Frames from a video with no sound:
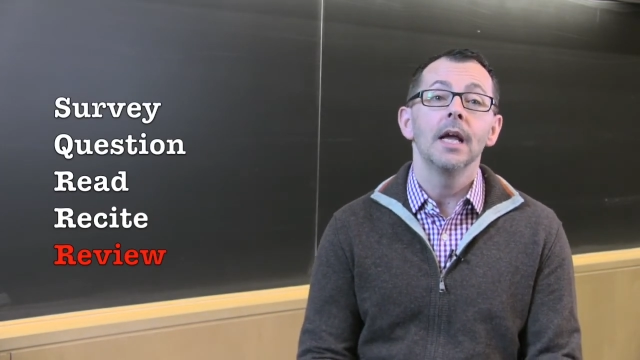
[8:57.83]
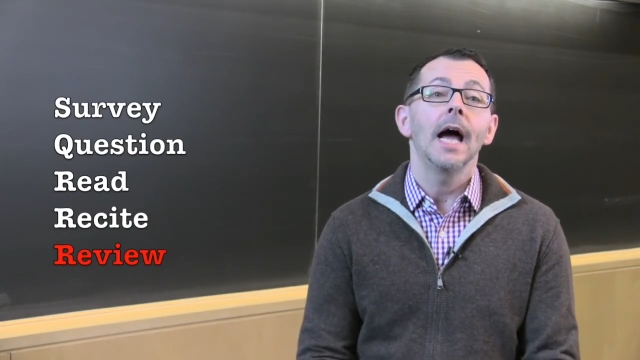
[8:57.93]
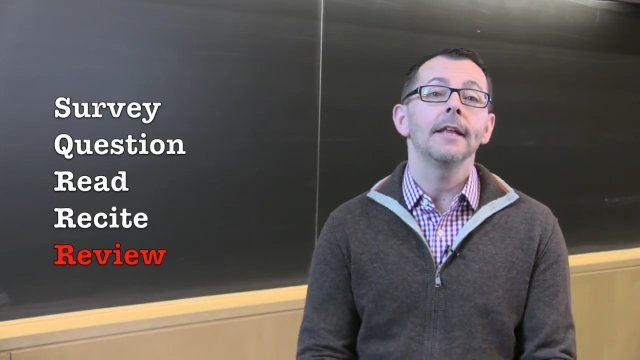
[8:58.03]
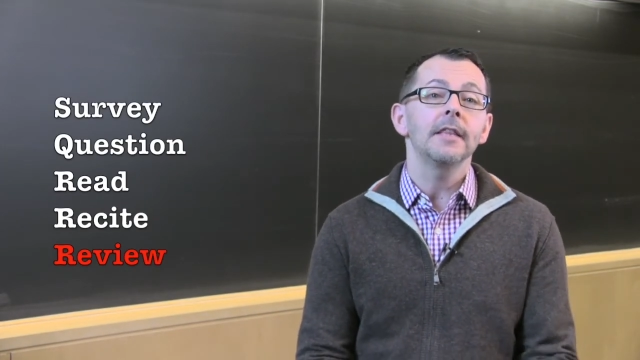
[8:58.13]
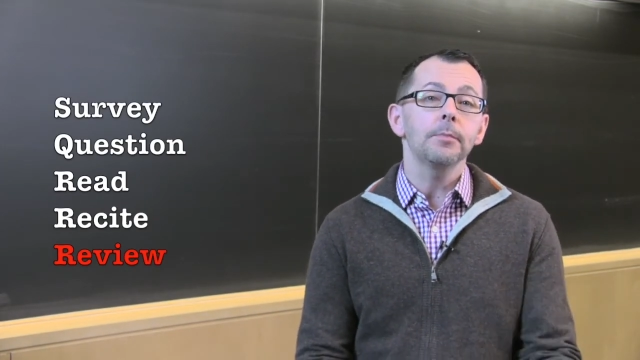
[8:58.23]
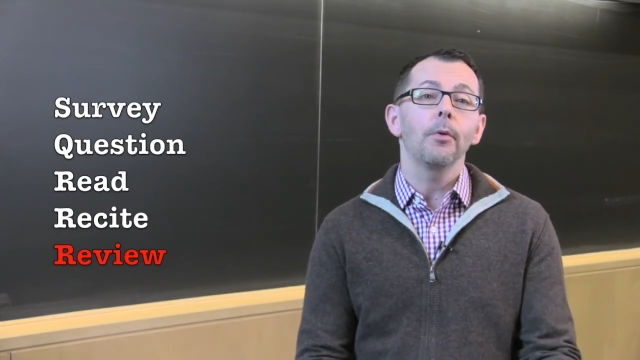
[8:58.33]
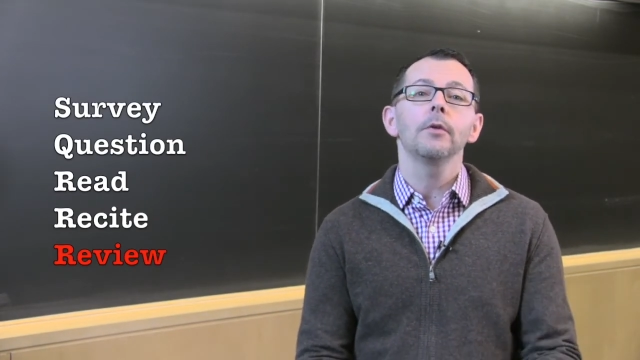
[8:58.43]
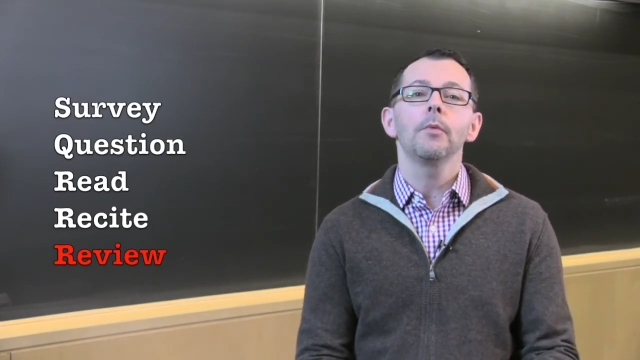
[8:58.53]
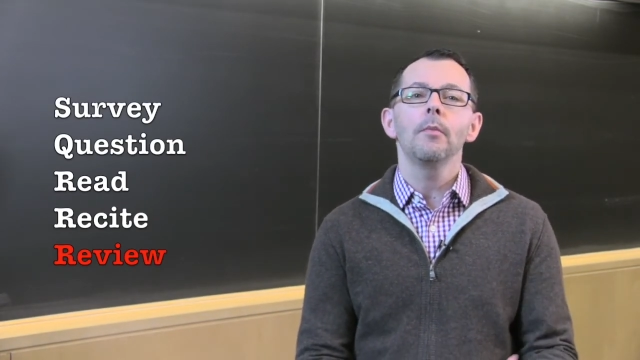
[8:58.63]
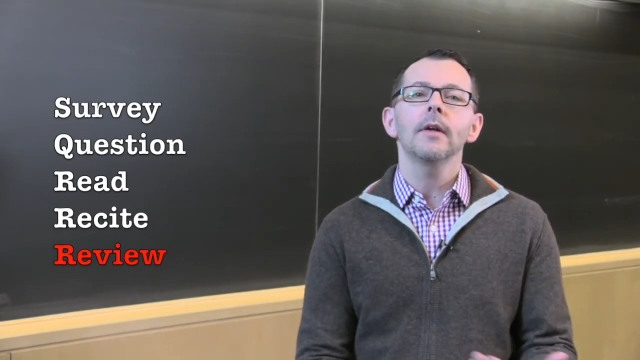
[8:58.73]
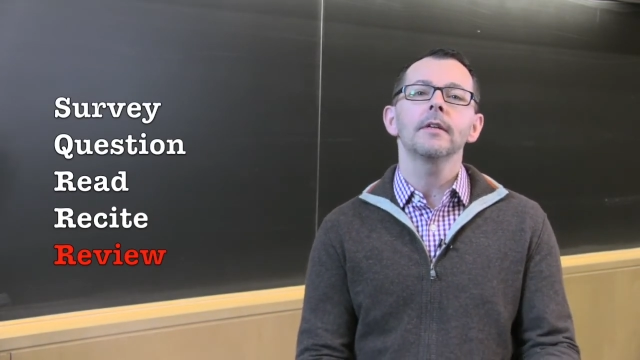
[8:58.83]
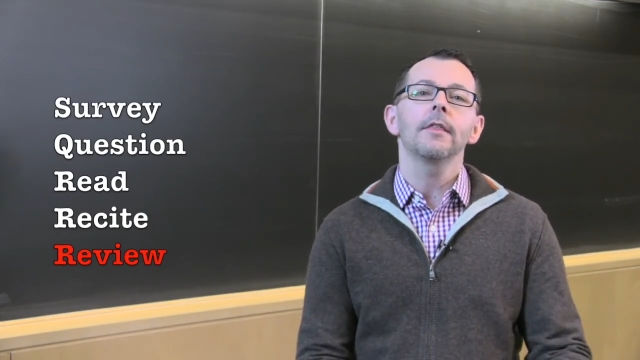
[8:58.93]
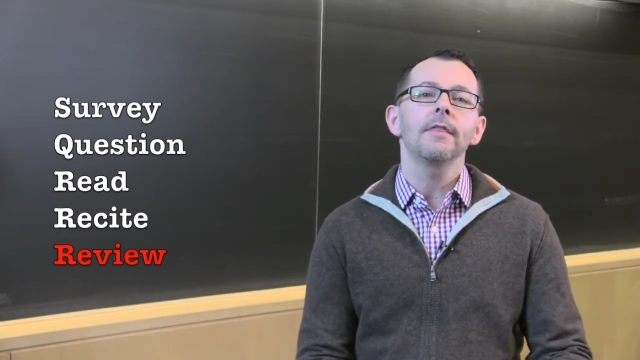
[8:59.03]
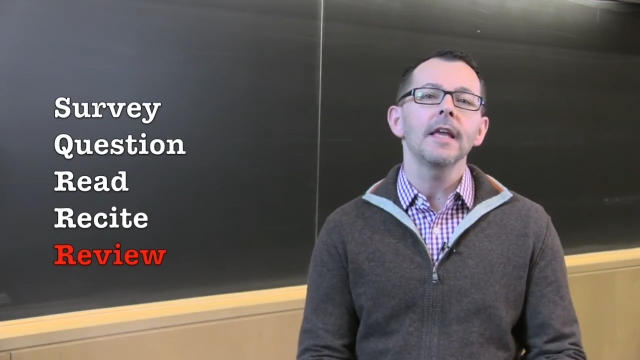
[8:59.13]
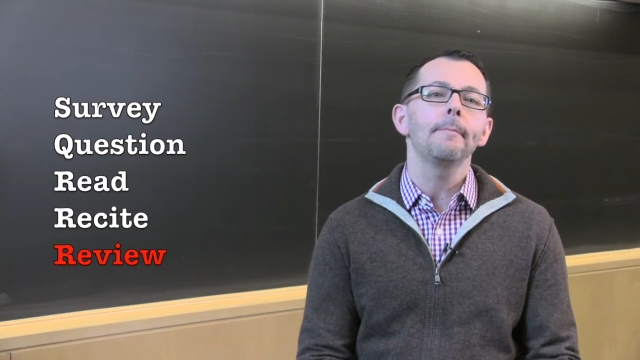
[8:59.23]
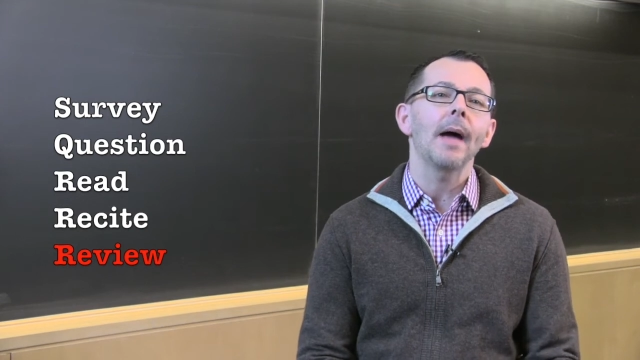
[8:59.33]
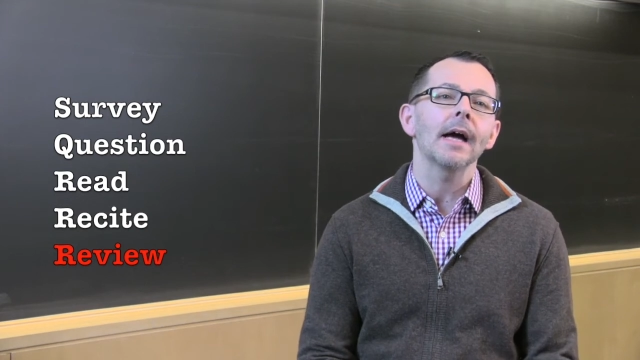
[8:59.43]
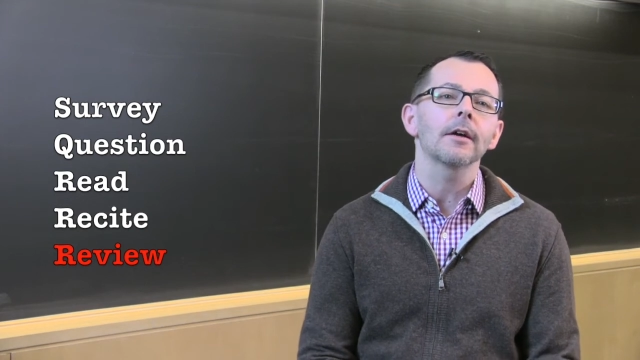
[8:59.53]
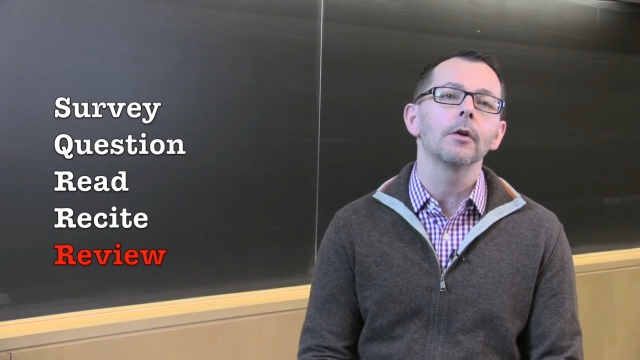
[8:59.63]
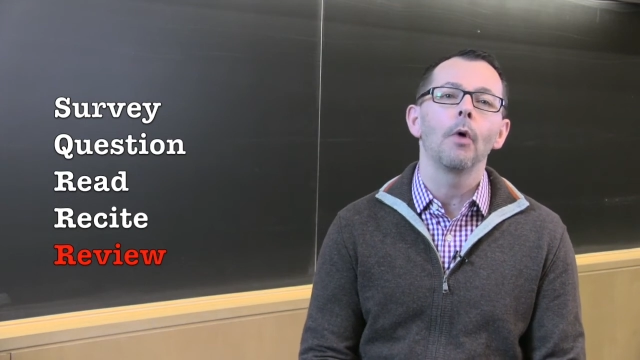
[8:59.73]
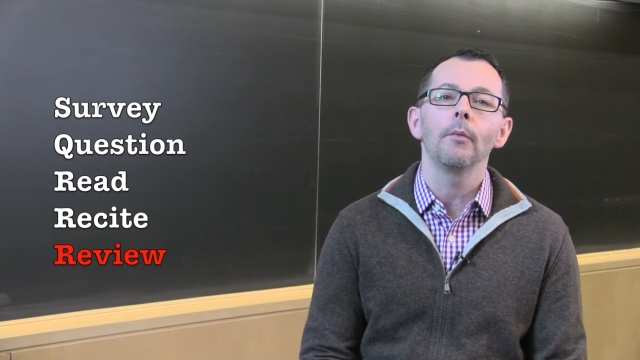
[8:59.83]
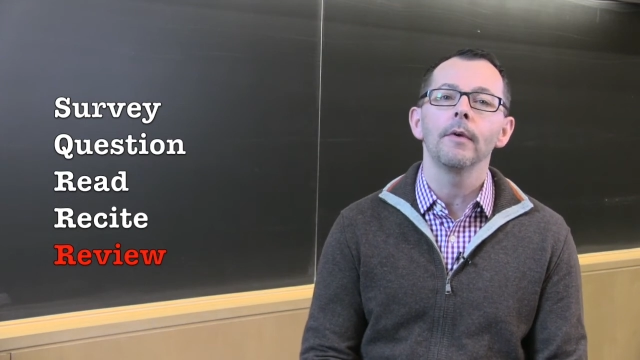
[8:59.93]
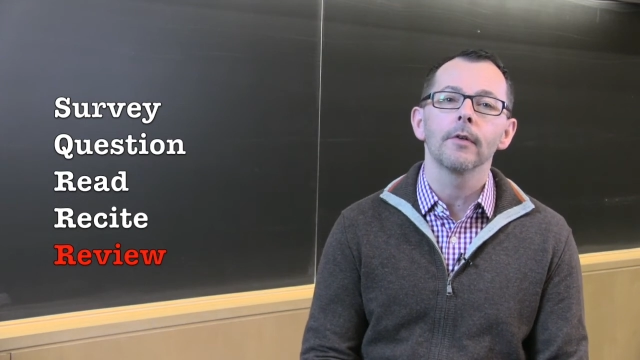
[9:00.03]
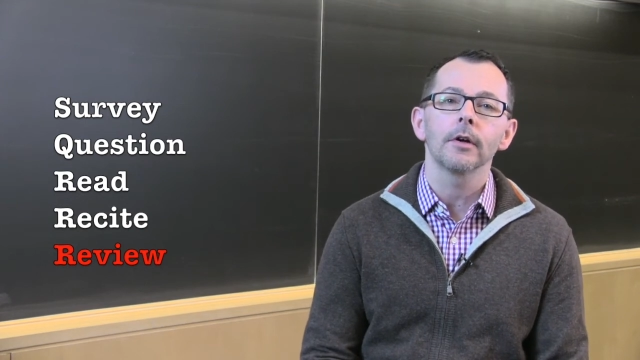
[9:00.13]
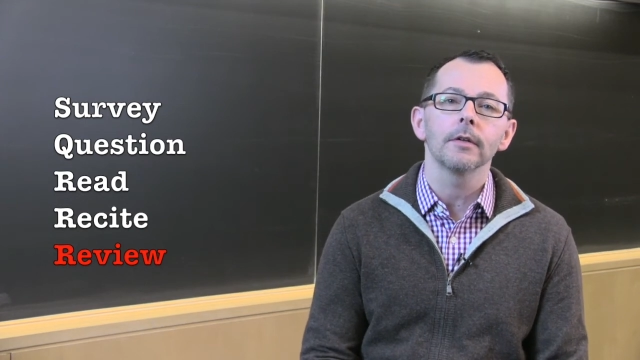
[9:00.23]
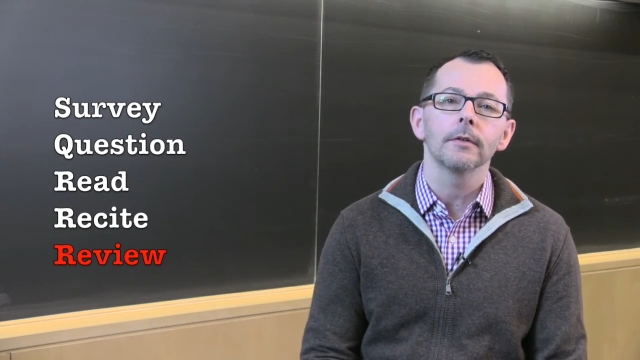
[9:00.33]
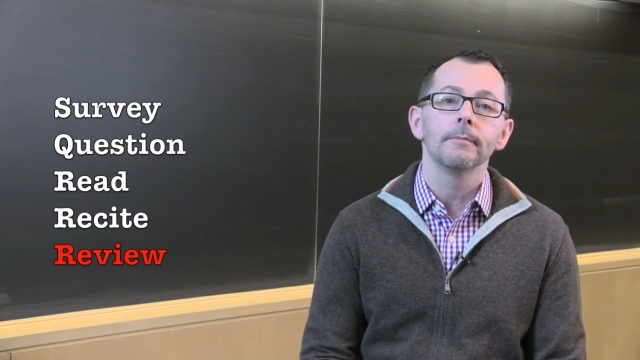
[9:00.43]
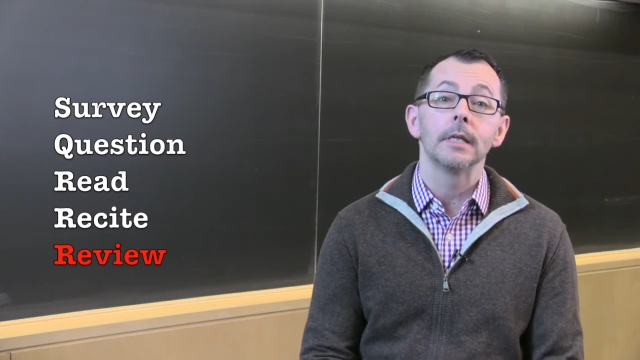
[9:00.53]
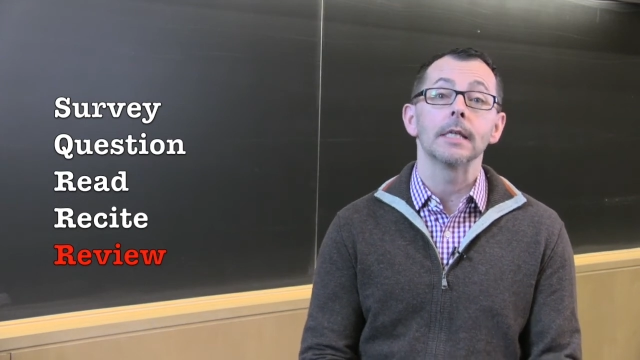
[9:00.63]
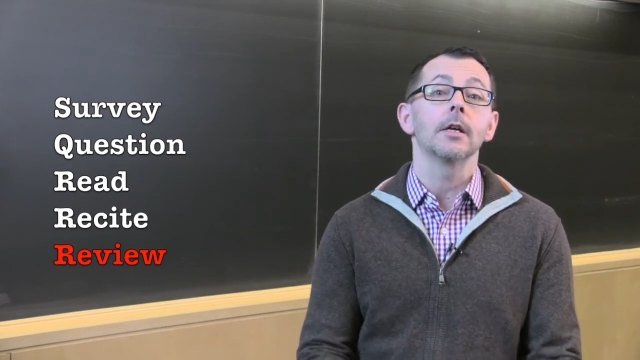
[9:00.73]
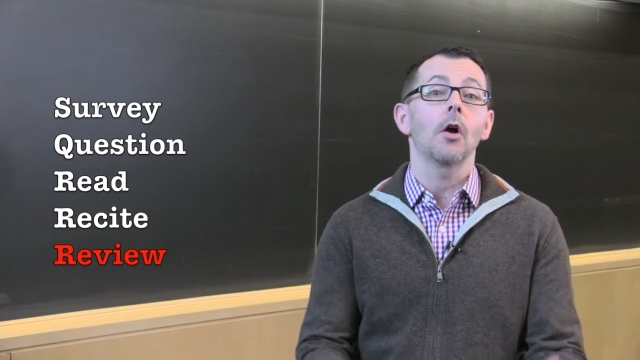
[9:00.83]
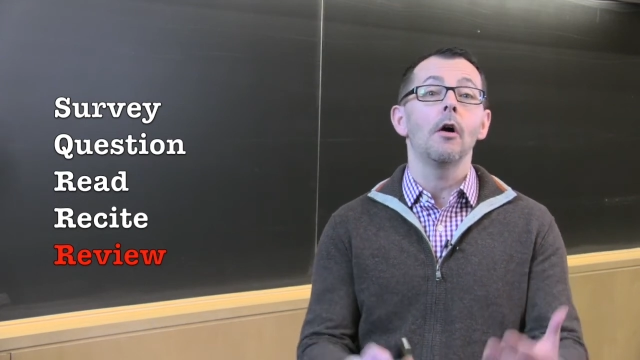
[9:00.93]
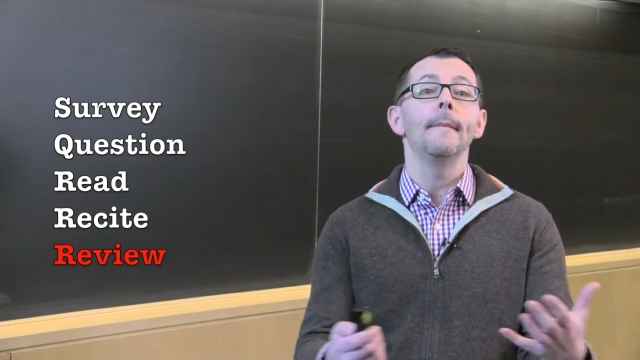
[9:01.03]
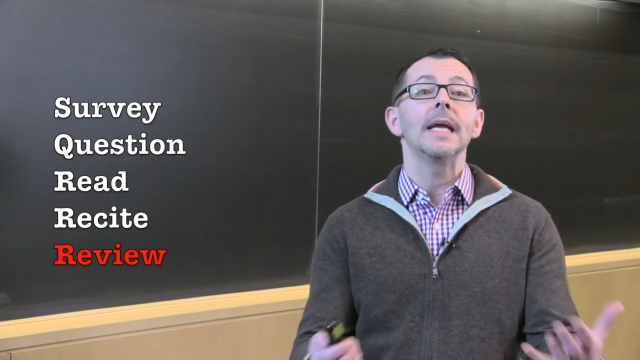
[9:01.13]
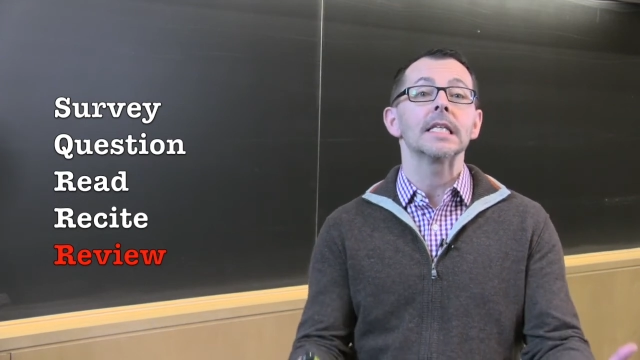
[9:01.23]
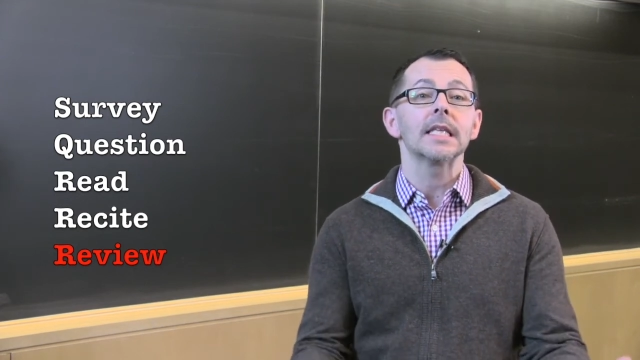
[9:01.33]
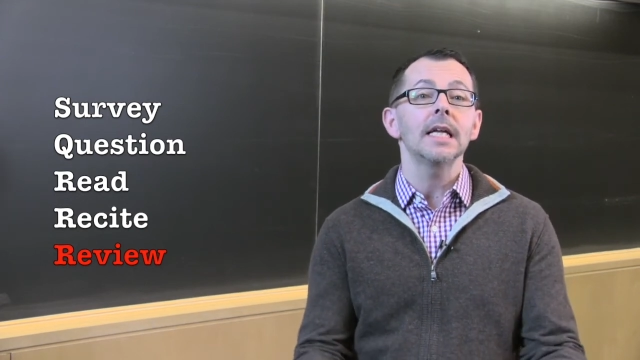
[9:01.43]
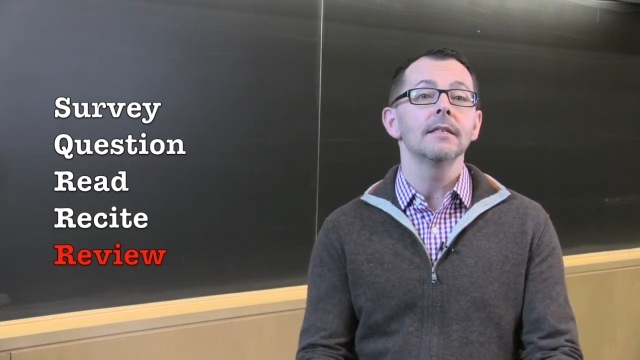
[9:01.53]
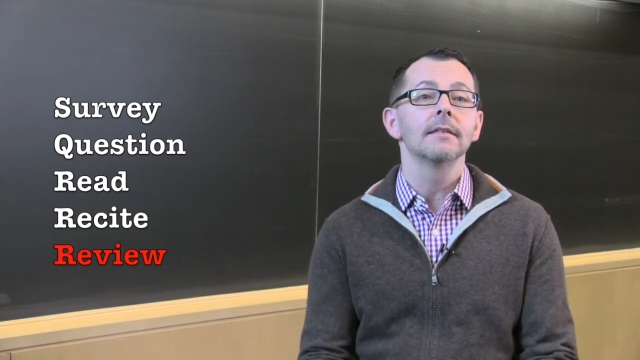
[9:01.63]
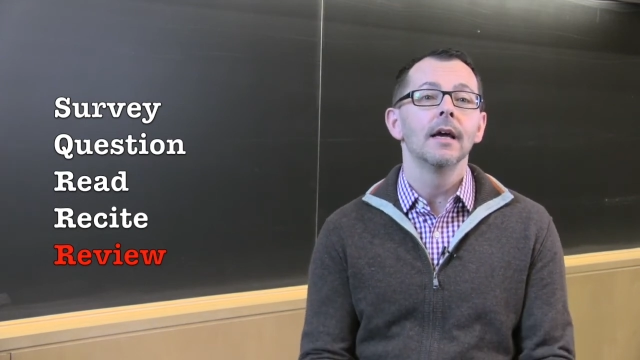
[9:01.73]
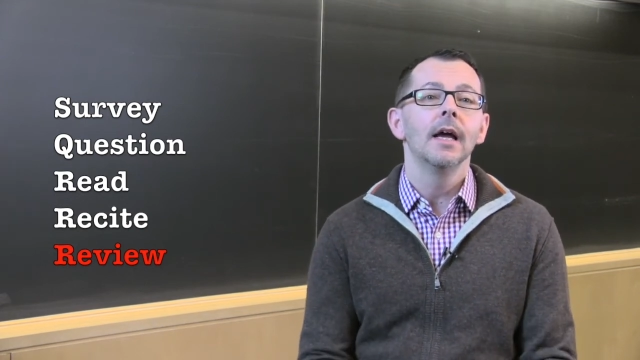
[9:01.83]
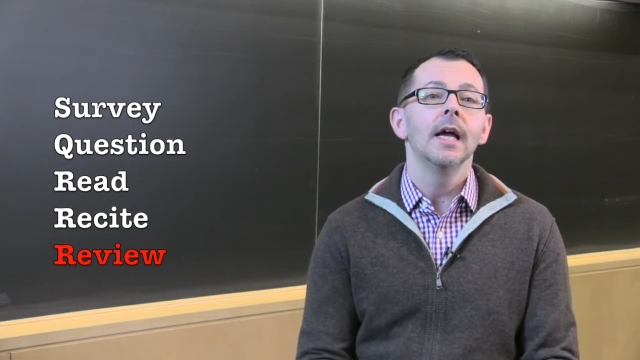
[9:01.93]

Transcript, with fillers: At this point, we want to think back on what we've learned. Does it all make sense?